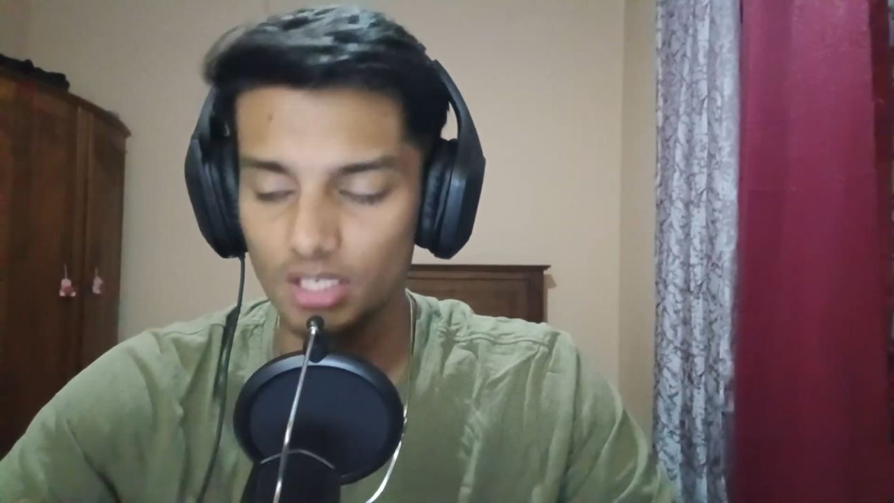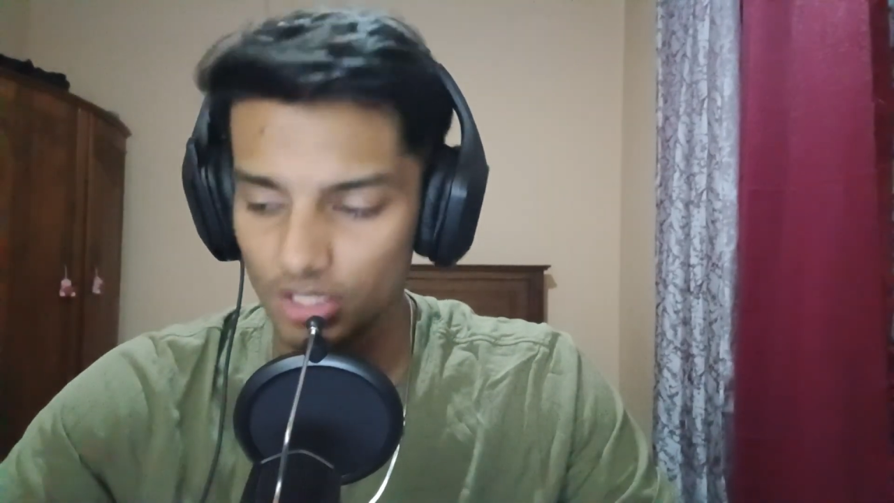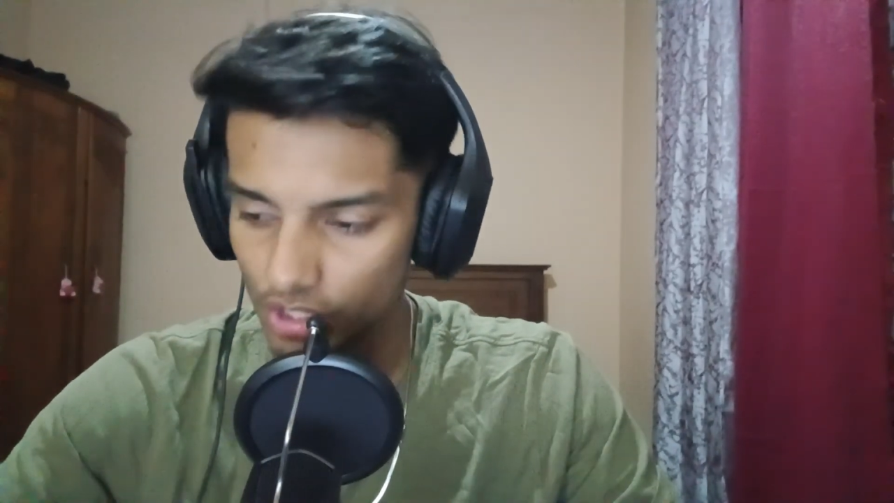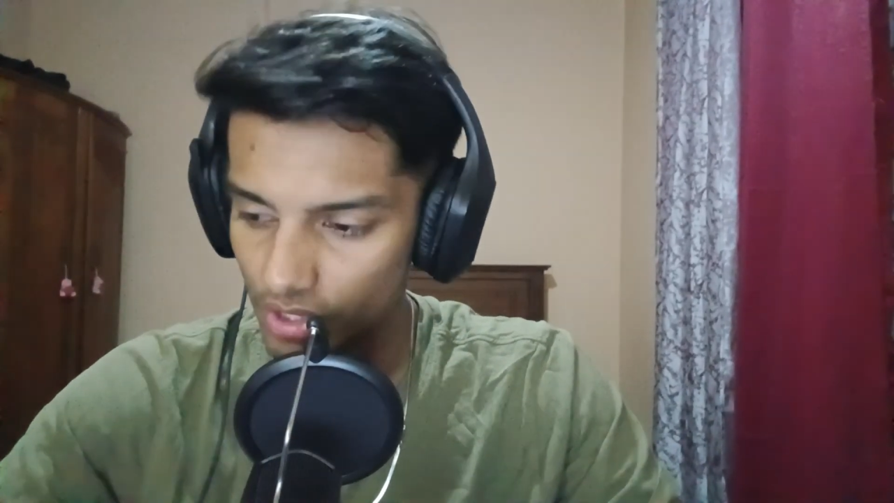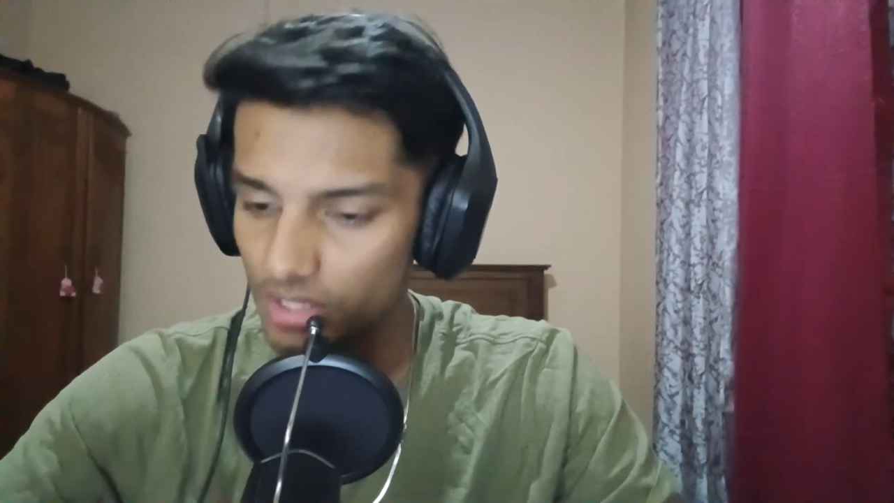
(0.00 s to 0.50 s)

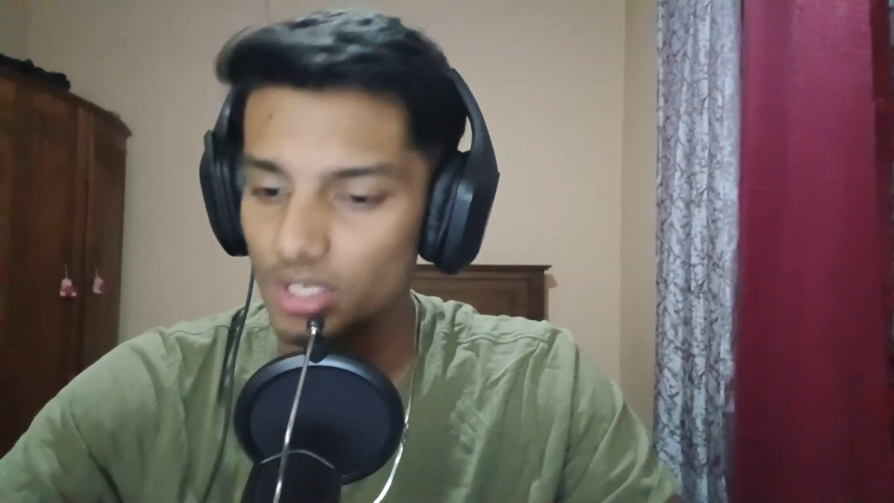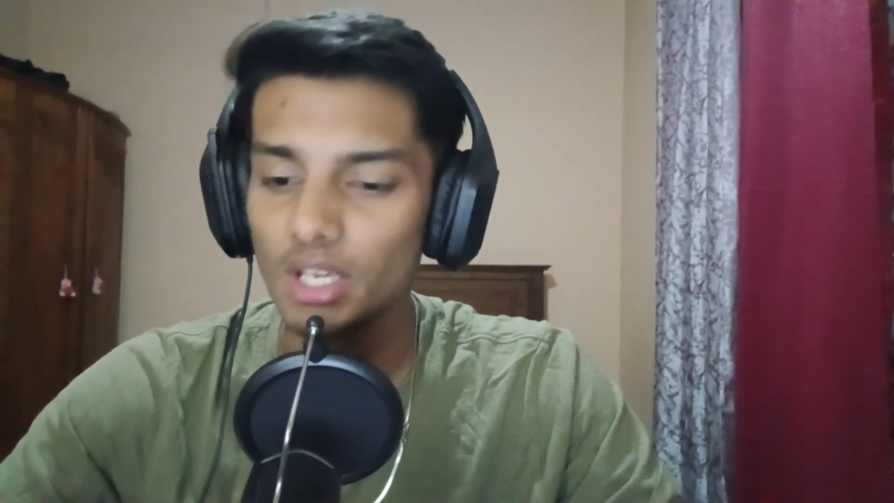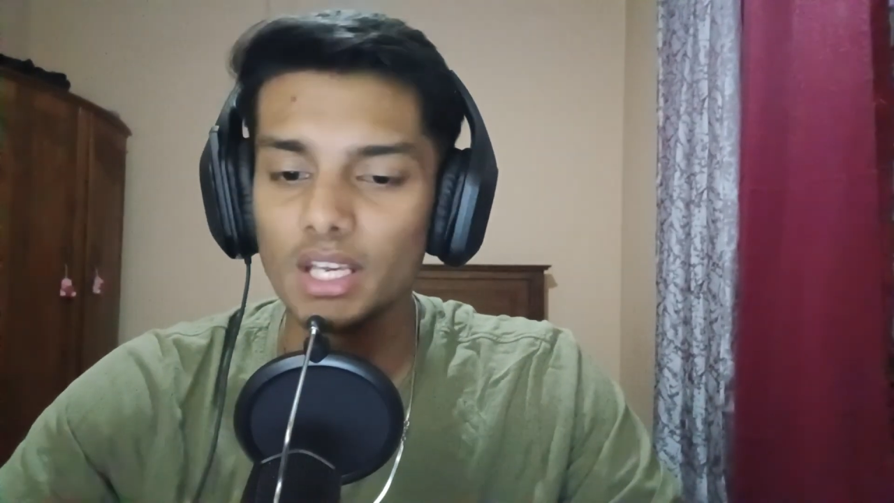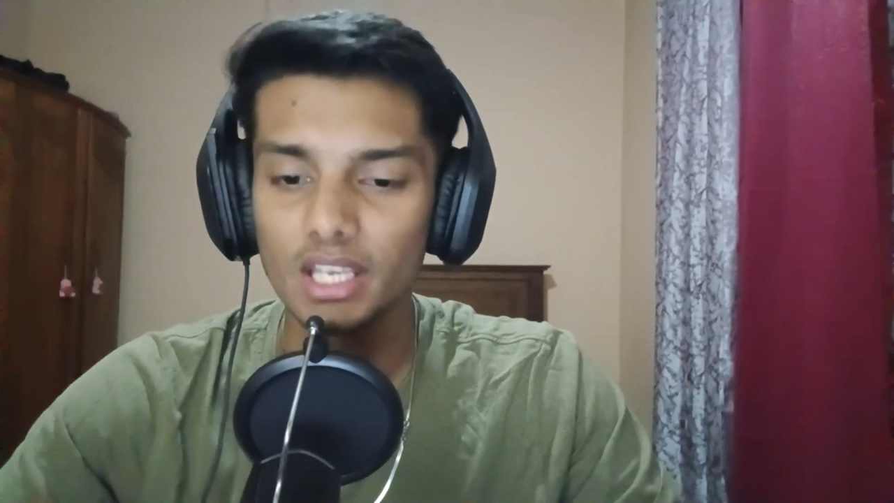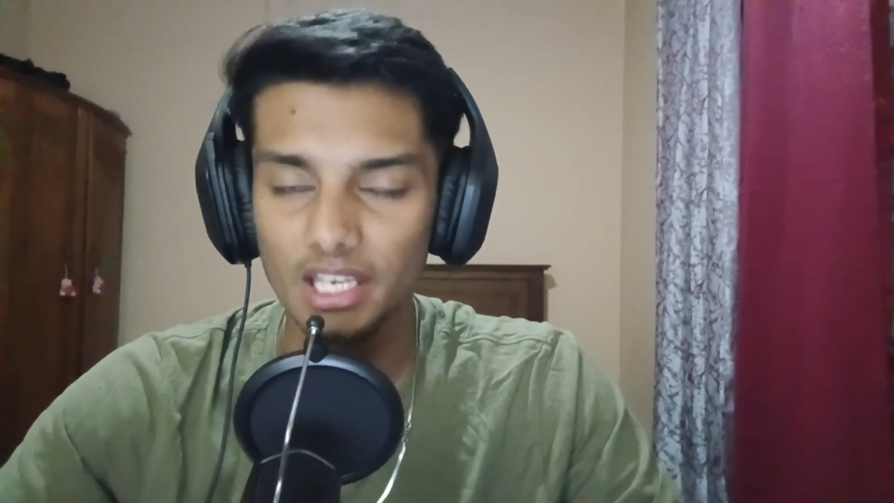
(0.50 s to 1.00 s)
Just
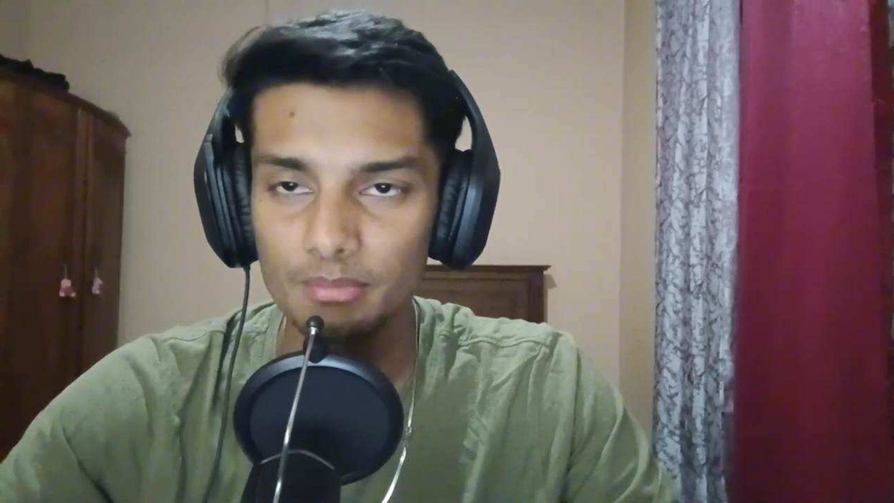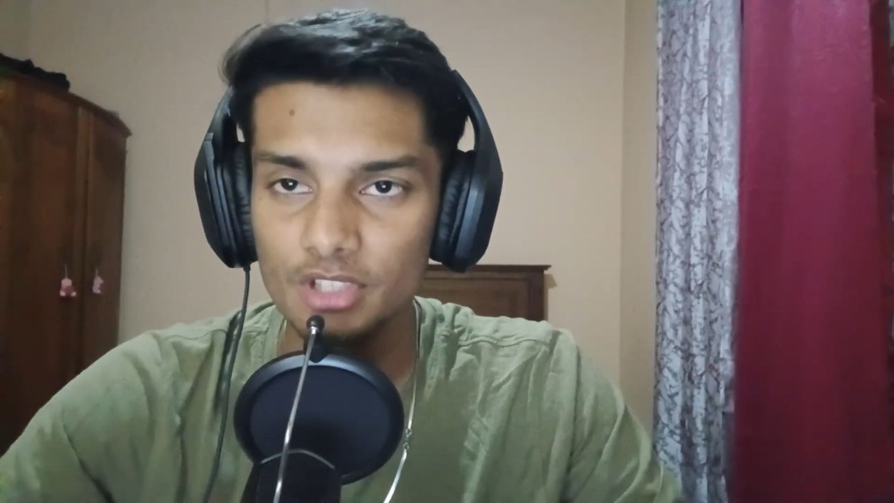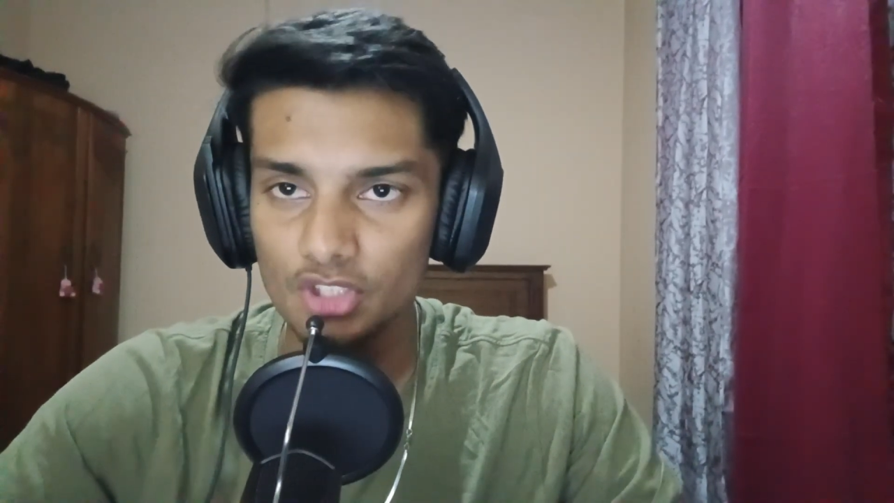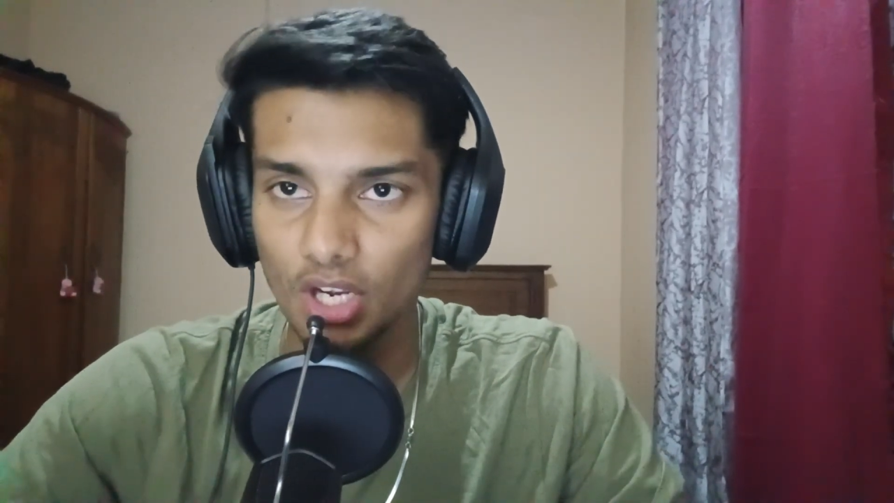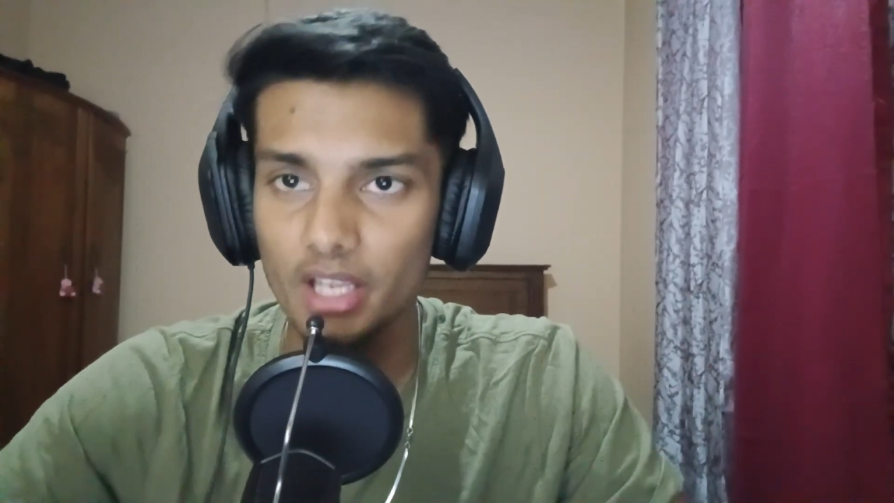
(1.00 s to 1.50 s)
keep the
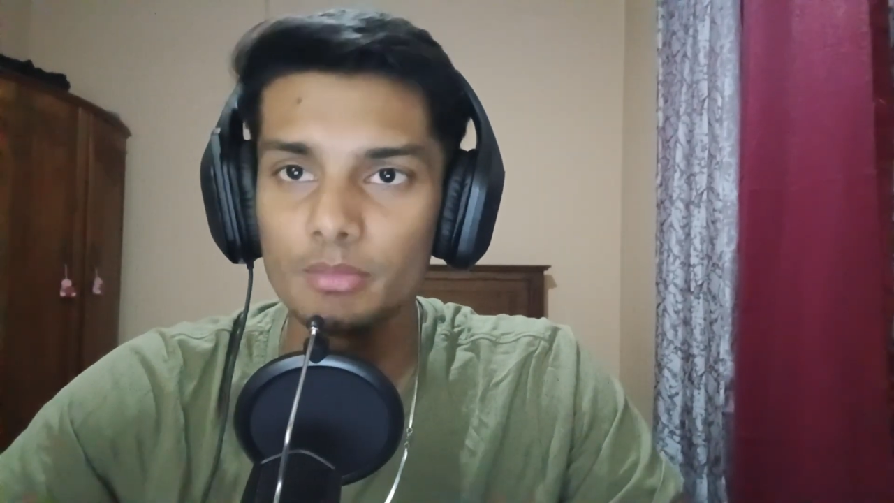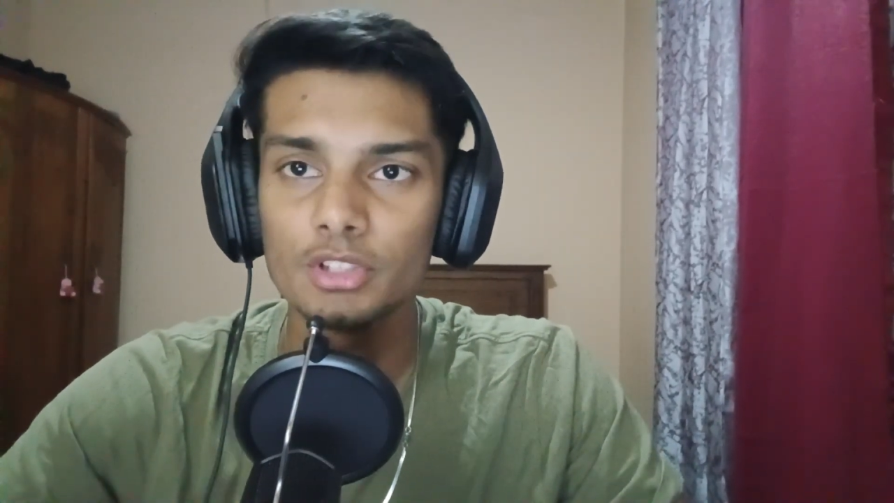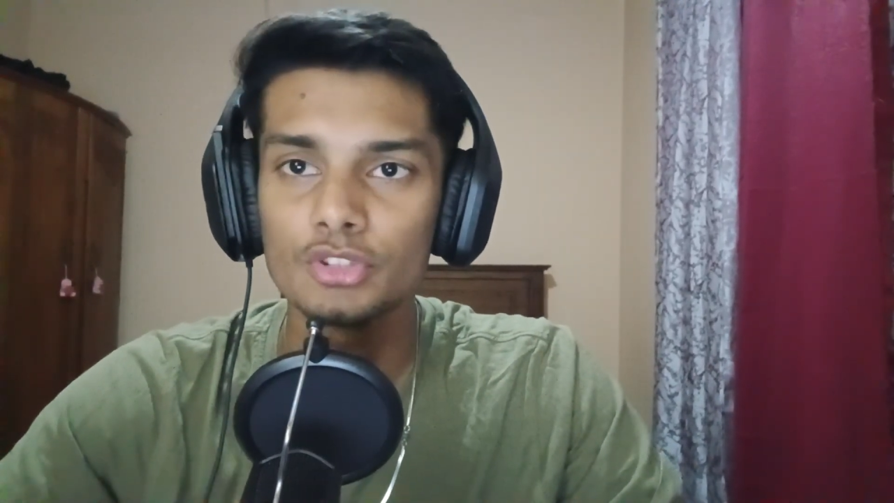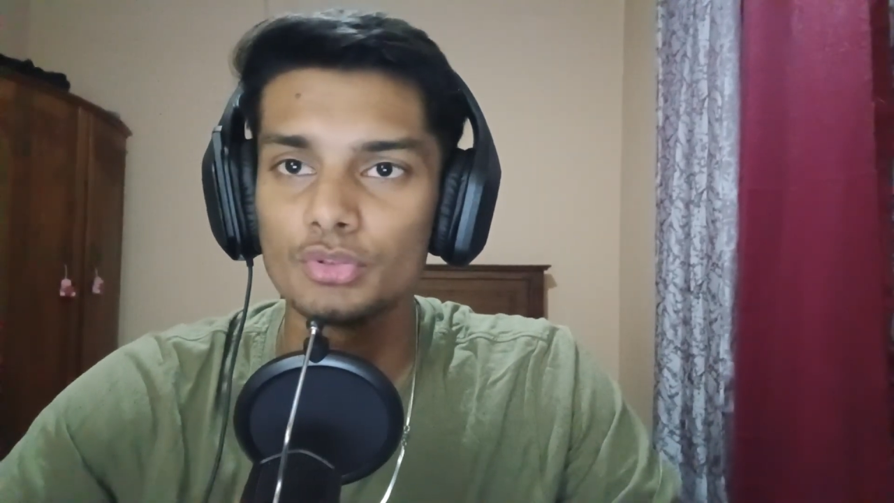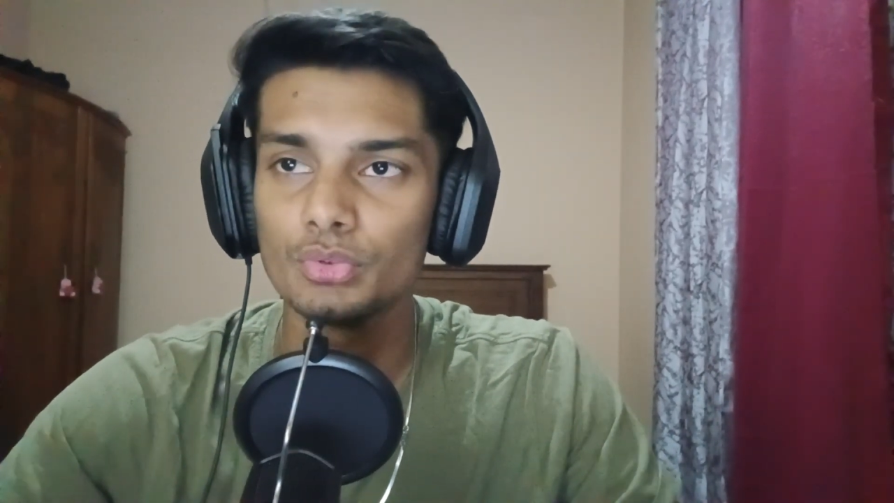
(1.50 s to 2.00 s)
timer
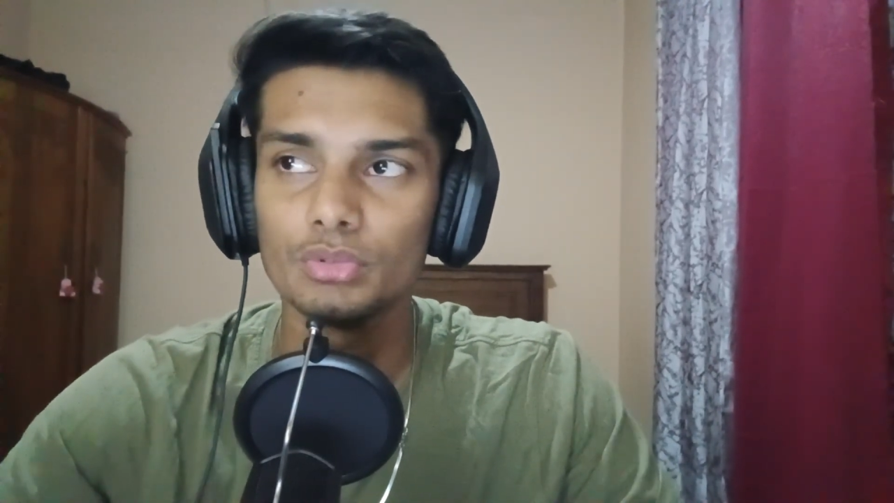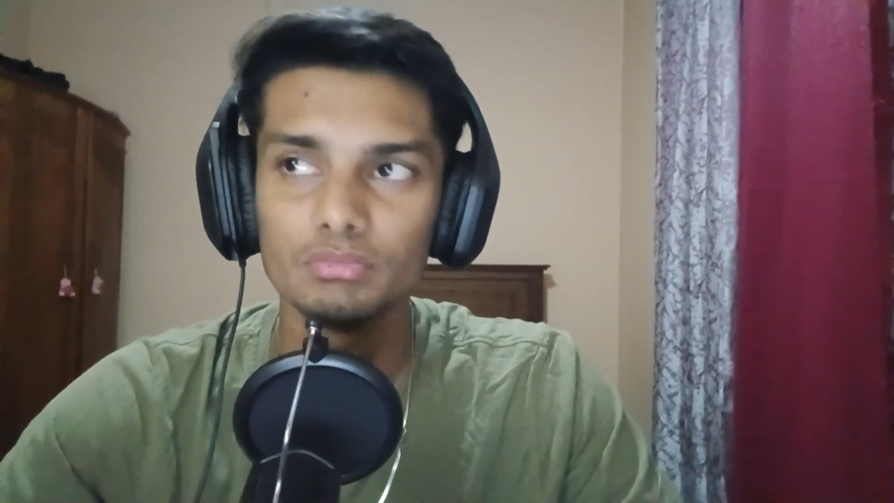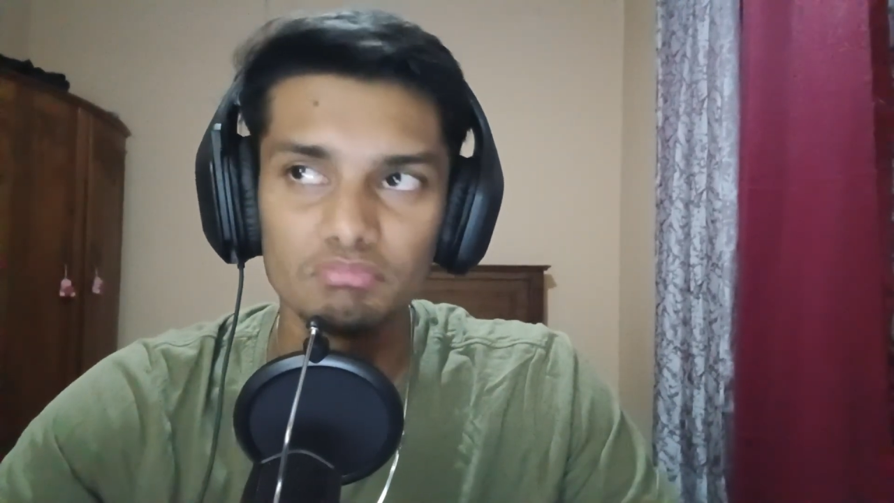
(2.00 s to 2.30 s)
to